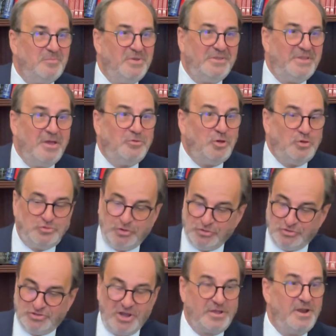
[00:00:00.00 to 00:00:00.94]

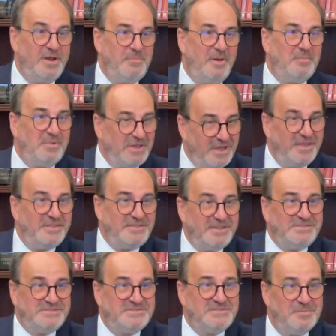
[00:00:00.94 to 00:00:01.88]
The Czech Republic, yeah,
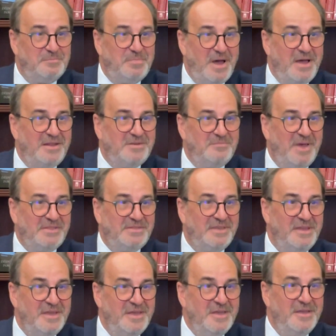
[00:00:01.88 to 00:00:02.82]
that the part, but
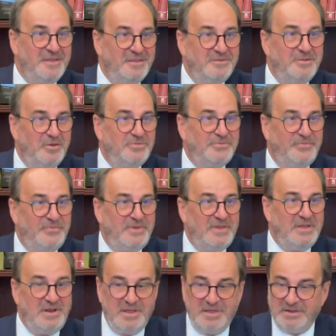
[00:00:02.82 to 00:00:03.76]
not
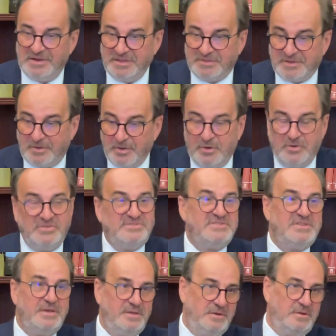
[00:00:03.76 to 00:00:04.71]
feeling the
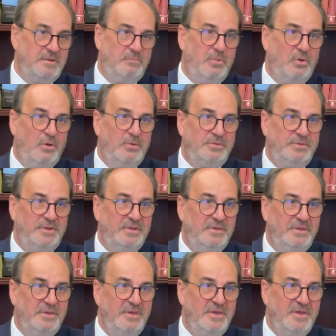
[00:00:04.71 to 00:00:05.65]
crossing the border.